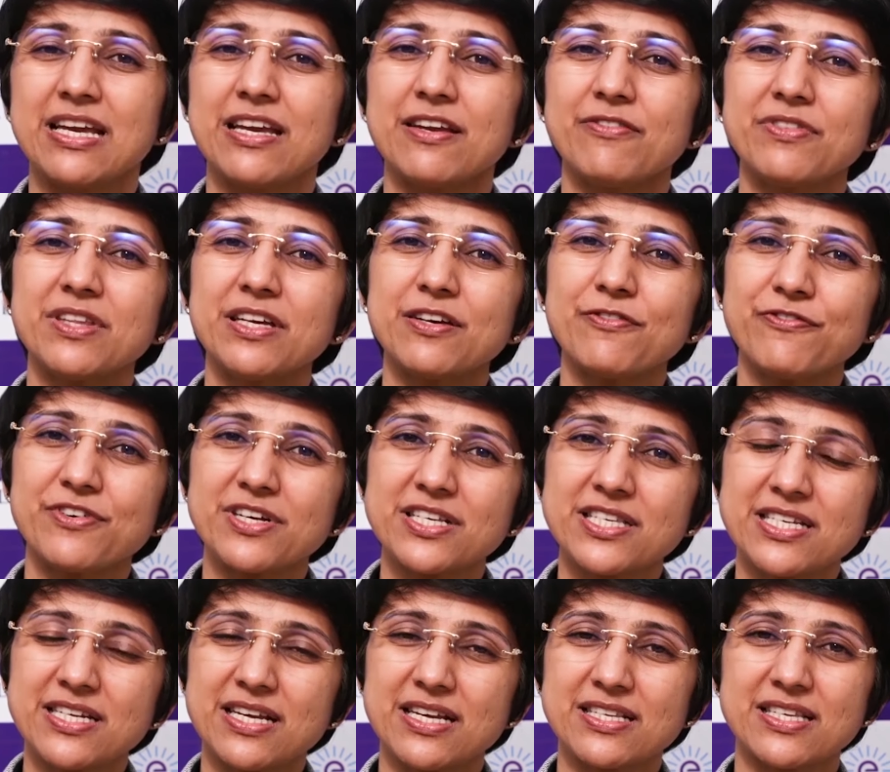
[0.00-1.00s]
If their
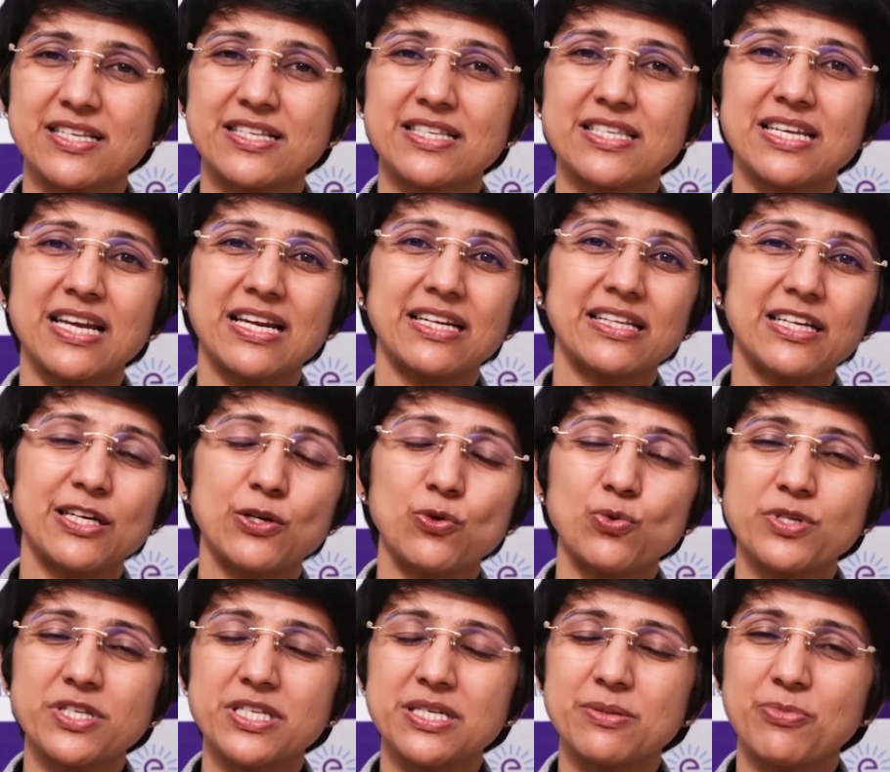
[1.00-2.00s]
first cousins and their
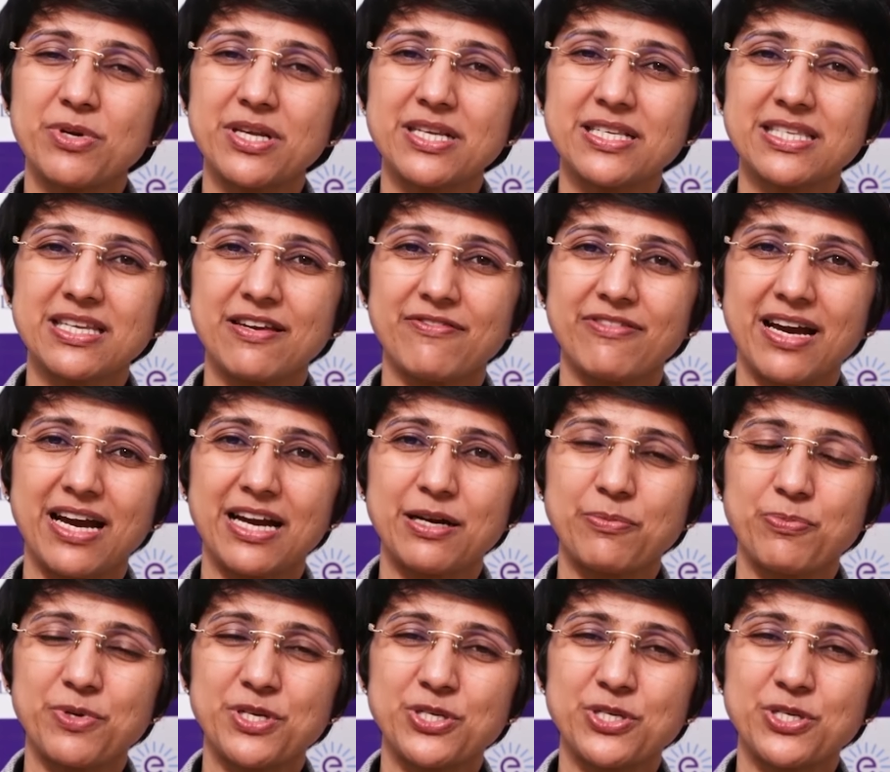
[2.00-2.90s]
own siblings have had